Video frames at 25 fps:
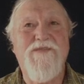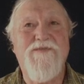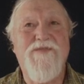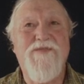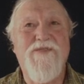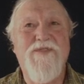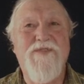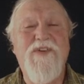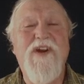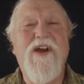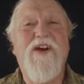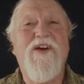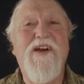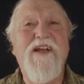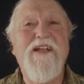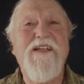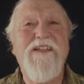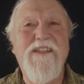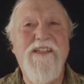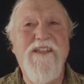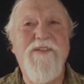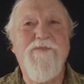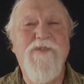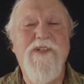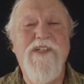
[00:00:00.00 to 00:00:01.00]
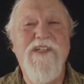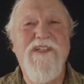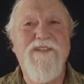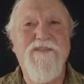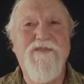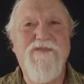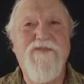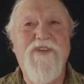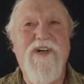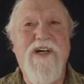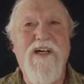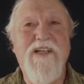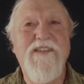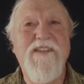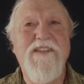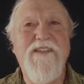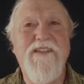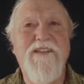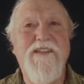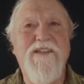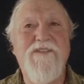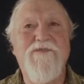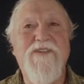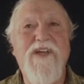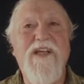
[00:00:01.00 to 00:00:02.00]
very limited
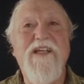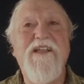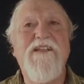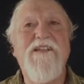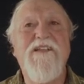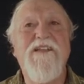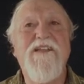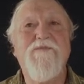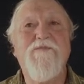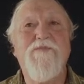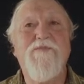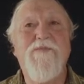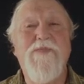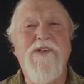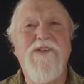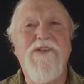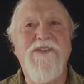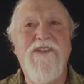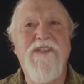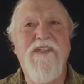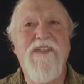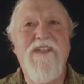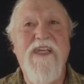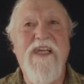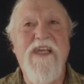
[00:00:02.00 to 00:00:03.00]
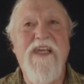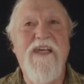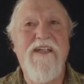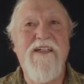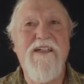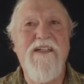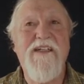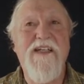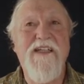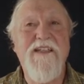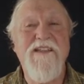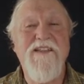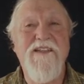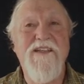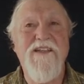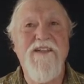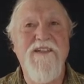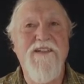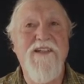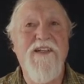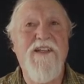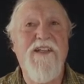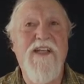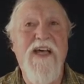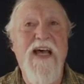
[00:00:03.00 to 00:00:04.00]
funds available to candidates
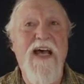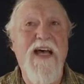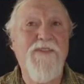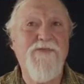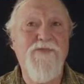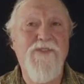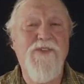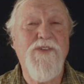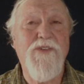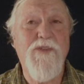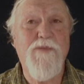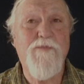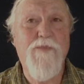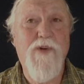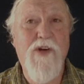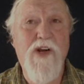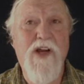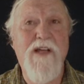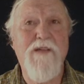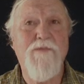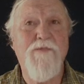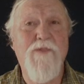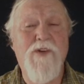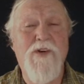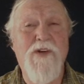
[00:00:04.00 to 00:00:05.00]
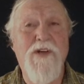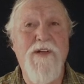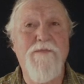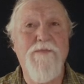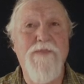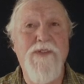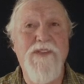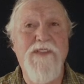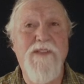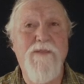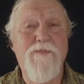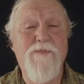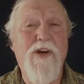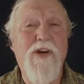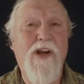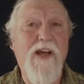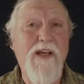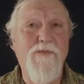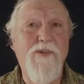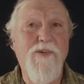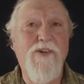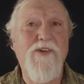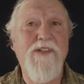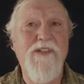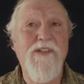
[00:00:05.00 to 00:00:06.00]
until after the primary. But the
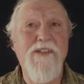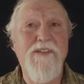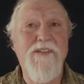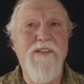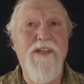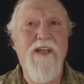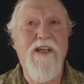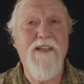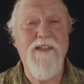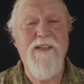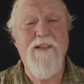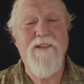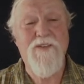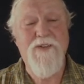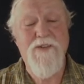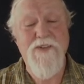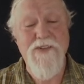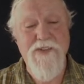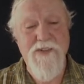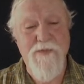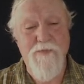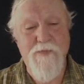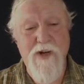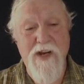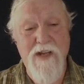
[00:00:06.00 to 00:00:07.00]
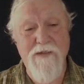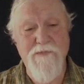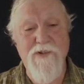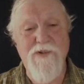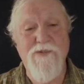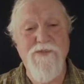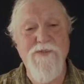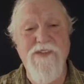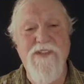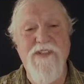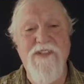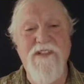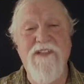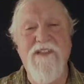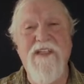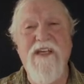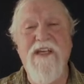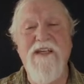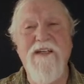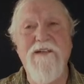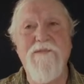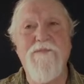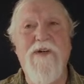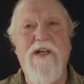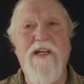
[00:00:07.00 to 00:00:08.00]
primary is, and of course the primary was
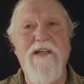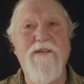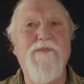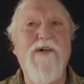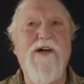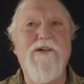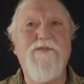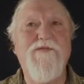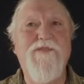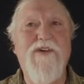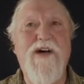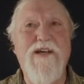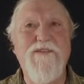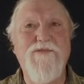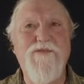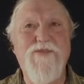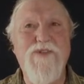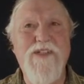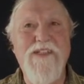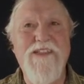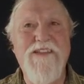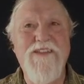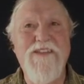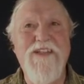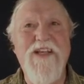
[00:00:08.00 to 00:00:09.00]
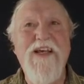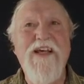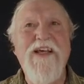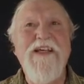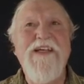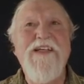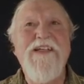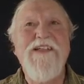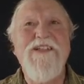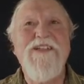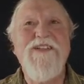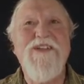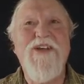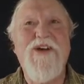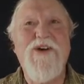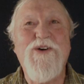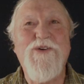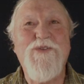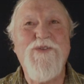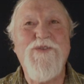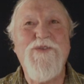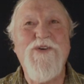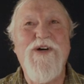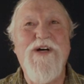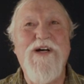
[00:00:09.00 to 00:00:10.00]
delayed by about 5 weeks.
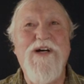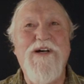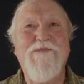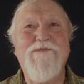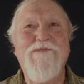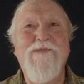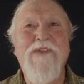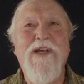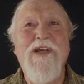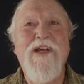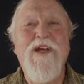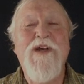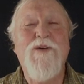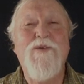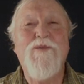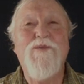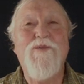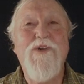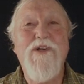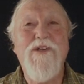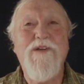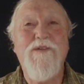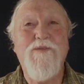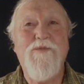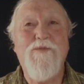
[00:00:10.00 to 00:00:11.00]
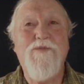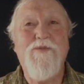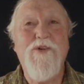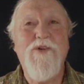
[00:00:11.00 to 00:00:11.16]
So we'll